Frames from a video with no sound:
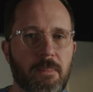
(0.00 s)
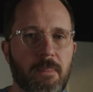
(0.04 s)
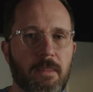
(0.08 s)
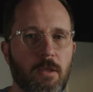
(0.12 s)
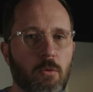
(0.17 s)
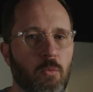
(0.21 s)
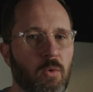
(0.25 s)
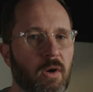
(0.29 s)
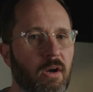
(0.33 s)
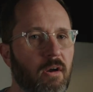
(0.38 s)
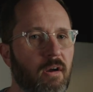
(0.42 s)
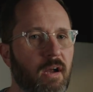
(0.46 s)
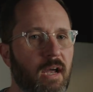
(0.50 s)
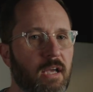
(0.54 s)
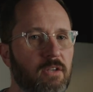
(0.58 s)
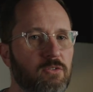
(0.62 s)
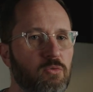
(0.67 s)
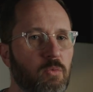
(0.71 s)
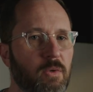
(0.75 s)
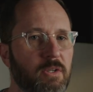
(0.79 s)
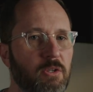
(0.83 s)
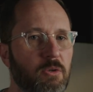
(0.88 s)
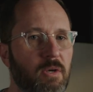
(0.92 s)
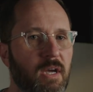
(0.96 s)

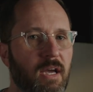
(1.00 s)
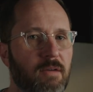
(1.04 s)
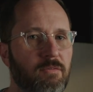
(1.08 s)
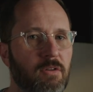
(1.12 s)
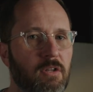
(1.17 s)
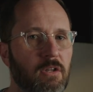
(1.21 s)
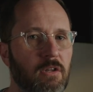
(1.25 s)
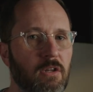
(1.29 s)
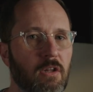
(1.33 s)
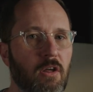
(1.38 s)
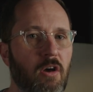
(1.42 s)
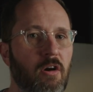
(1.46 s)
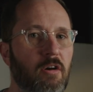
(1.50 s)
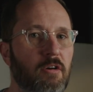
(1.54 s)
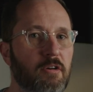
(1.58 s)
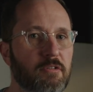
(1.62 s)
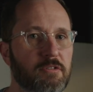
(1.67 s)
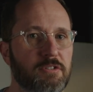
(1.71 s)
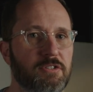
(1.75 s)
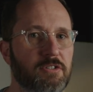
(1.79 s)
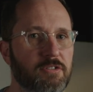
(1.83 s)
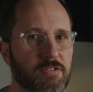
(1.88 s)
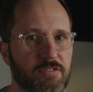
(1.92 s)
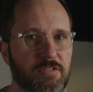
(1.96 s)
Whereas when you have a
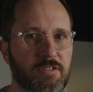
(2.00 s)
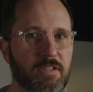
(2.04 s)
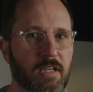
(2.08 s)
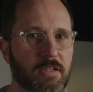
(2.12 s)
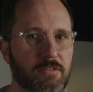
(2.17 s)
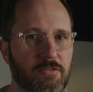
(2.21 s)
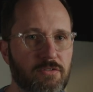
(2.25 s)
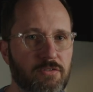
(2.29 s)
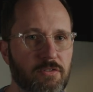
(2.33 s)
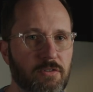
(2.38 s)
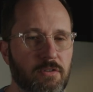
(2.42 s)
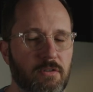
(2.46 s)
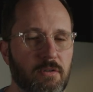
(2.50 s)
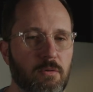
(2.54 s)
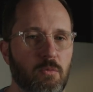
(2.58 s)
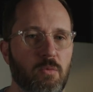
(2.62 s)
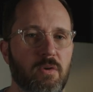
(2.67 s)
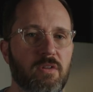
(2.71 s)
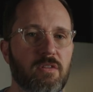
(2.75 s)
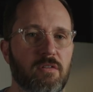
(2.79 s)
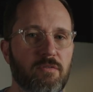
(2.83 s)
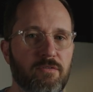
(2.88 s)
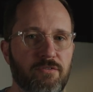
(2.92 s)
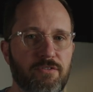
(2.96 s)
large sensor
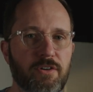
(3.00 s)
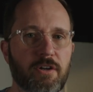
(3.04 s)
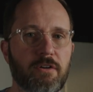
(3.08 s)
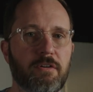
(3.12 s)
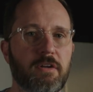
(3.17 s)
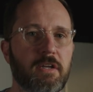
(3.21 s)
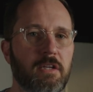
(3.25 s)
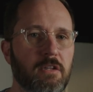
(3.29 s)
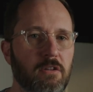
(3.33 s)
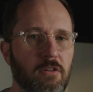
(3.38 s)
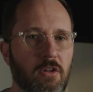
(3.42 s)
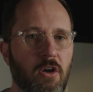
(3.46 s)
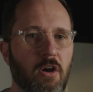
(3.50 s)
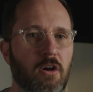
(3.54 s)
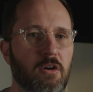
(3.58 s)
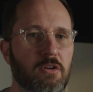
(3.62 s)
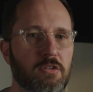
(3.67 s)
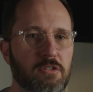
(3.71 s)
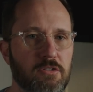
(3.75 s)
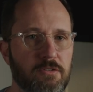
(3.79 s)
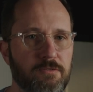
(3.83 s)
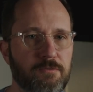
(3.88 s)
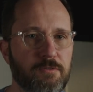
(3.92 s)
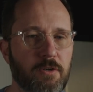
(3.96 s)
with very
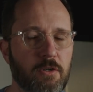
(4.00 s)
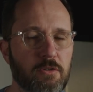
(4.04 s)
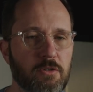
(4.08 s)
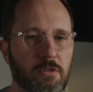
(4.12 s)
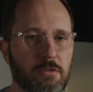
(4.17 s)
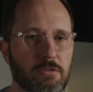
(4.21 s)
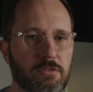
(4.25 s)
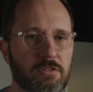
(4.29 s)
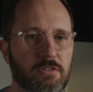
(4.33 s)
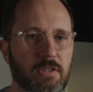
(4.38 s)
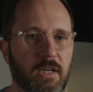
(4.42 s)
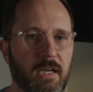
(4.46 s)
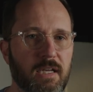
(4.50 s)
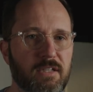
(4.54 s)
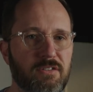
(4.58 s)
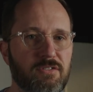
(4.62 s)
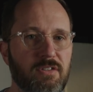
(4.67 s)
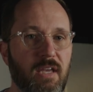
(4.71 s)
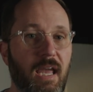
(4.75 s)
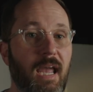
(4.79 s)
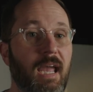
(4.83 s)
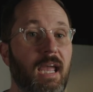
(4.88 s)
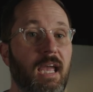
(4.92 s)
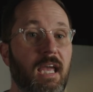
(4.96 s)
large photo
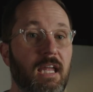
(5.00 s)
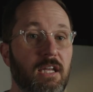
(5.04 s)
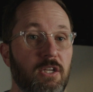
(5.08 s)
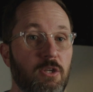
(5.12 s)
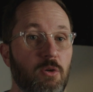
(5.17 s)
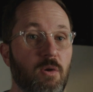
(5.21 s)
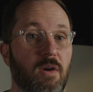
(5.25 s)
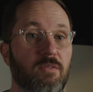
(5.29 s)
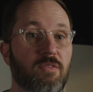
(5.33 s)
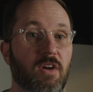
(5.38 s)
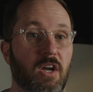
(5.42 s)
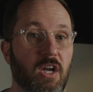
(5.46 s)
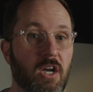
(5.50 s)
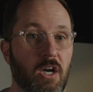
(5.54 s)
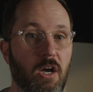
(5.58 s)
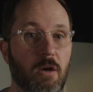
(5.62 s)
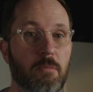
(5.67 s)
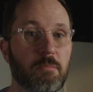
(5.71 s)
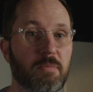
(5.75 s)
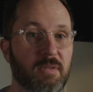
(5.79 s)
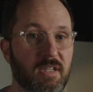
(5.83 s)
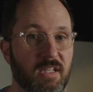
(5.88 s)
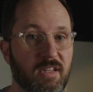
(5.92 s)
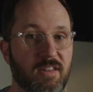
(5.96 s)
sites and you have a
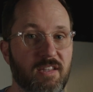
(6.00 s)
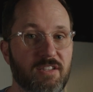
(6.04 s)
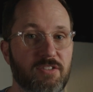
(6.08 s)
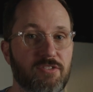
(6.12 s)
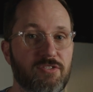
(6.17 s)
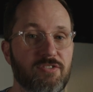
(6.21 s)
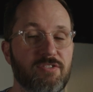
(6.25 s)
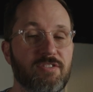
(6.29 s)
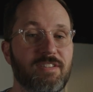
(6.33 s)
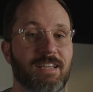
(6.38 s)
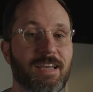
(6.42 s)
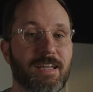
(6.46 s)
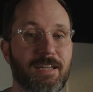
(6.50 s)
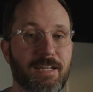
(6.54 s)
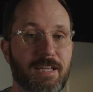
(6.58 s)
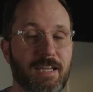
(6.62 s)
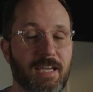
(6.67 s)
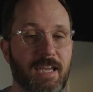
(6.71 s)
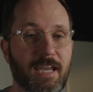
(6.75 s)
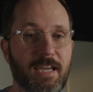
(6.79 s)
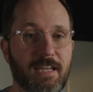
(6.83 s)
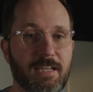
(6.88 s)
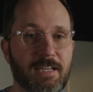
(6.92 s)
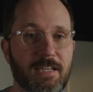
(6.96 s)
company that's
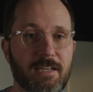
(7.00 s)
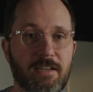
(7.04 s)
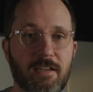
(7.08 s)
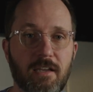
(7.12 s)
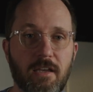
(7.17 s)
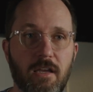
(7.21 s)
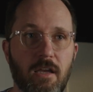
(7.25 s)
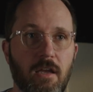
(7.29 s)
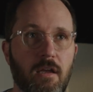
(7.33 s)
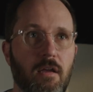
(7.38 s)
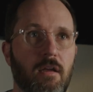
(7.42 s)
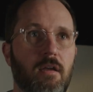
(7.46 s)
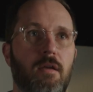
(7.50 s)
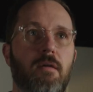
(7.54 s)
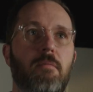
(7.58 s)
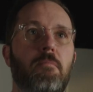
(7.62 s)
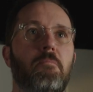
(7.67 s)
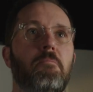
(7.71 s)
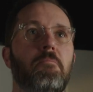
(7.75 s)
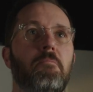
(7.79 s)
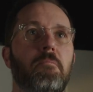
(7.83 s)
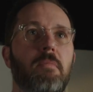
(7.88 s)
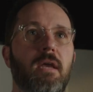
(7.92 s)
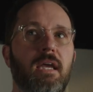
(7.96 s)
dedicated
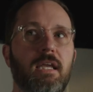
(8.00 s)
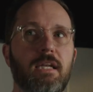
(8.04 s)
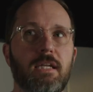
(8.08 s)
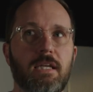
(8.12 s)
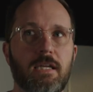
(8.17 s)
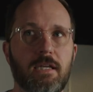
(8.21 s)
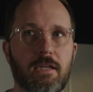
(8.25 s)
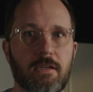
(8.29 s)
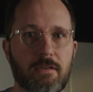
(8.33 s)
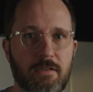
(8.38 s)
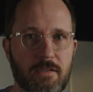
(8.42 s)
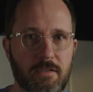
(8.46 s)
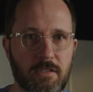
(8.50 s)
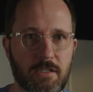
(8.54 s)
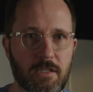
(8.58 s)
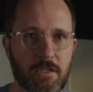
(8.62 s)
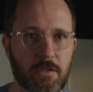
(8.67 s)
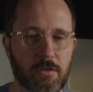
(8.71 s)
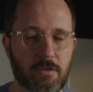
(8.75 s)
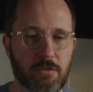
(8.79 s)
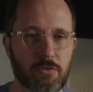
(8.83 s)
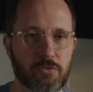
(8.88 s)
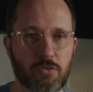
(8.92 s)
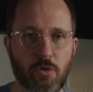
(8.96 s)
many
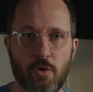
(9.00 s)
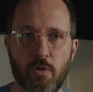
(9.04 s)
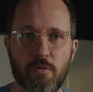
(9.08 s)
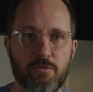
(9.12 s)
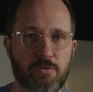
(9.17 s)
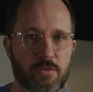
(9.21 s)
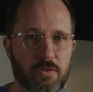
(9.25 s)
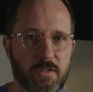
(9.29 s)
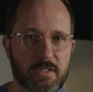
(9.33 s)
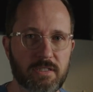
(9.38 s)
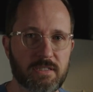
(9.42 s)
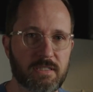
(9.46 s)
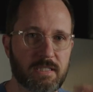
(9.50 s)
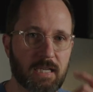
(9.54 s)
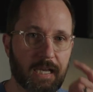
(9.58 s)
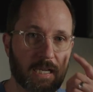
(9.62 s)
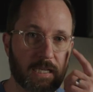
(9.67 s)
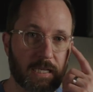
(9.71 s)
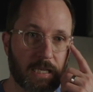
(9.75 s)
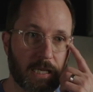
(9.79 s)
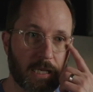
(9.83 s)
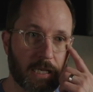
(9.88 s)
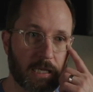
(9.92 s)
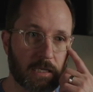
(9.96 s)
years, over a
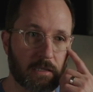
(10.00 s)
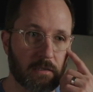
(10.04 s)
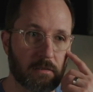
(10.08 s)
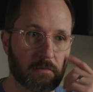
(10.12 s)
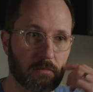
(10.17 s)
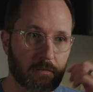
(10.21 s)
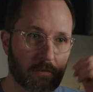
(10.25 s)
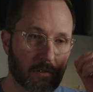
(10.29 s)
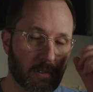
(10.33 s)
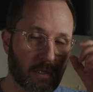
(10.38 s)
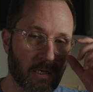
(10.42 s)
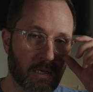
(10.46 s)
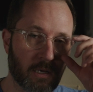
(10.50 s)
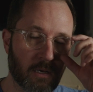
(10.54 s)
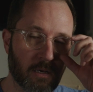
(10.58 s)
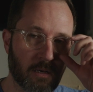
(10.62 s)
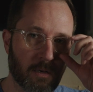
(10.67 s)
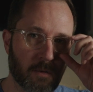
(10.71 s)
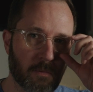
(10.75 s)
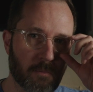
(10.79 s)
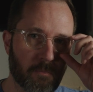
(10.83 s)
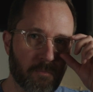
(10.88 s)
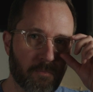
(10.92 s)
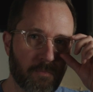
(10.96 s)
decade,
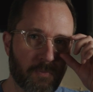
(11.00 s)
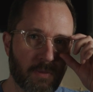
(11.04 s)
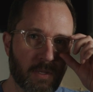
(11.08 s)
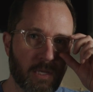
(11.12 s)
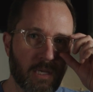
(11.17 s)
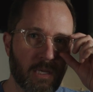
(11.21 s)
um,